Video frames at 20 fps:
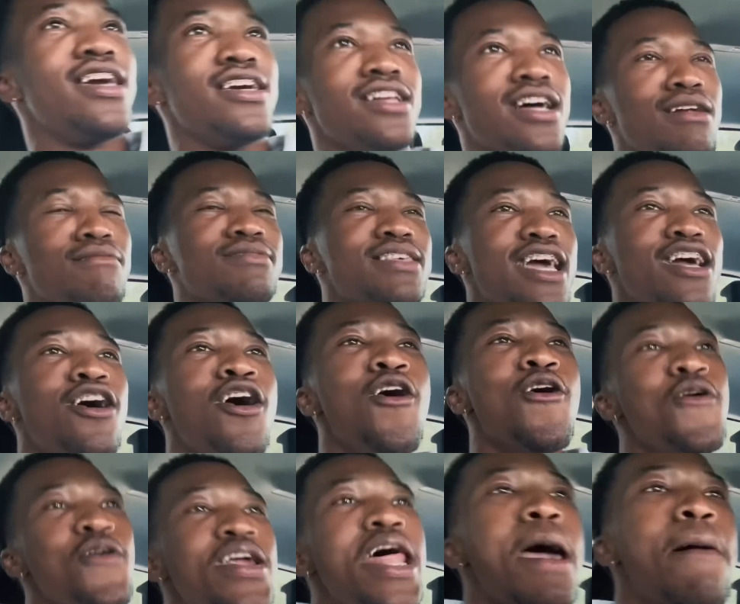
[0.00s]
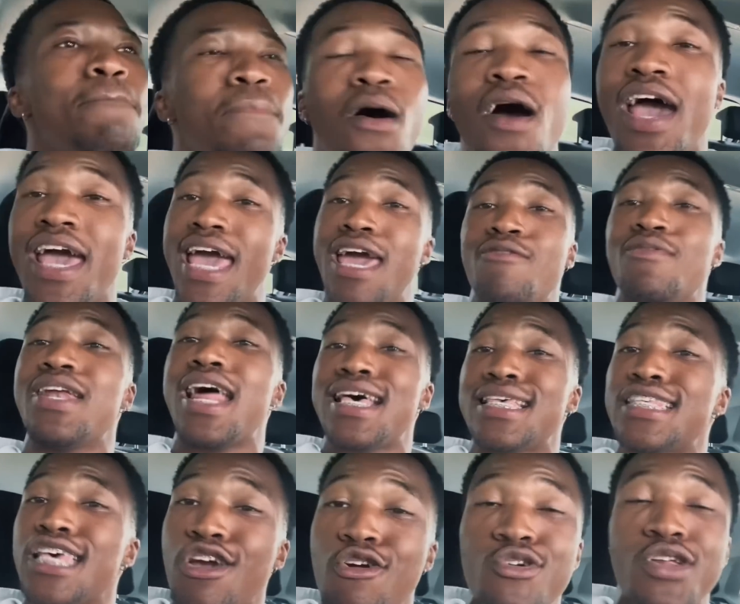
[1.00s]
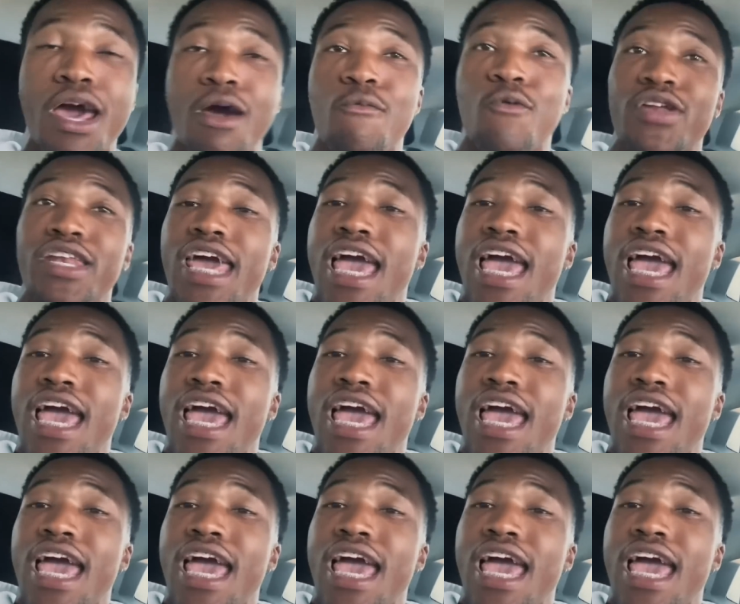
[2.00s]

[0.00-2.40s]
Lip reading: You know what I'm saying? Who that boy? And when I say when they